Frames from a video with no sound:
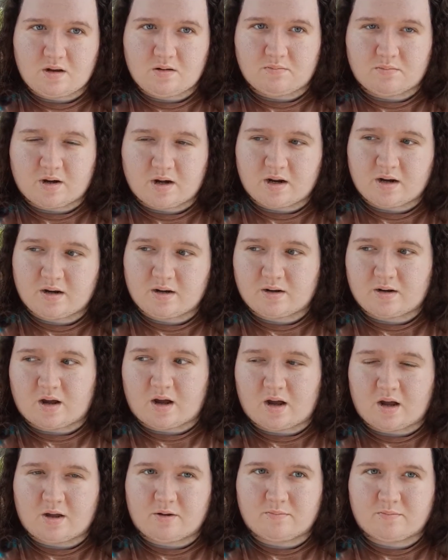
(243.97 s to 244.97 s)
But
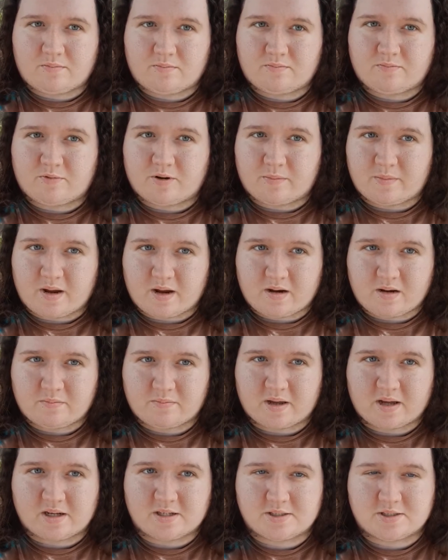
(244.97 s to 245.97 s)
I'm remaining
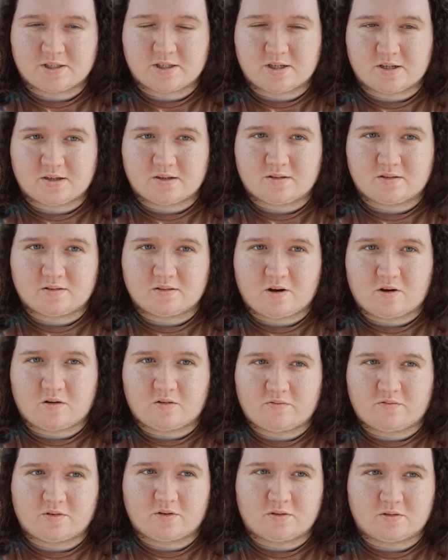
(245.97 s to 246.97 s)
patient and
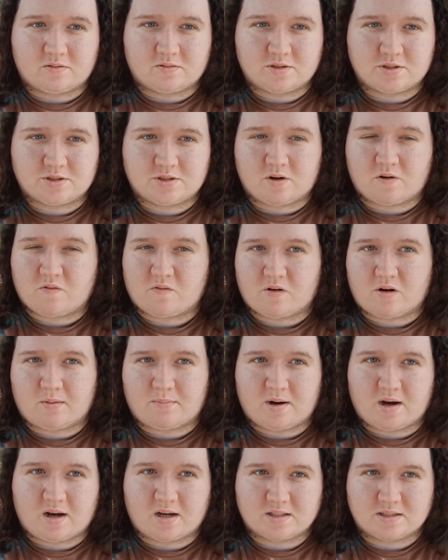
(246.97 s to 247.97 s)
hopeful and just overall
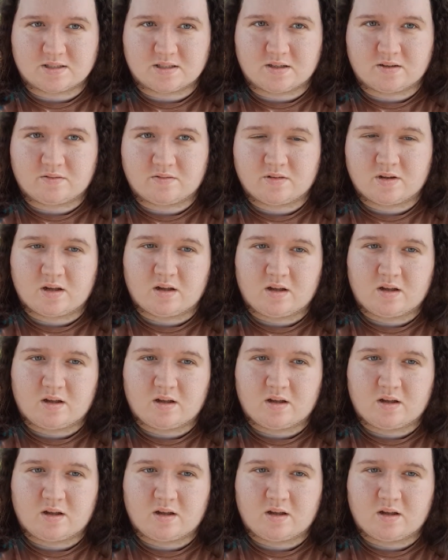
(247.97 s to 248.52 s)
positive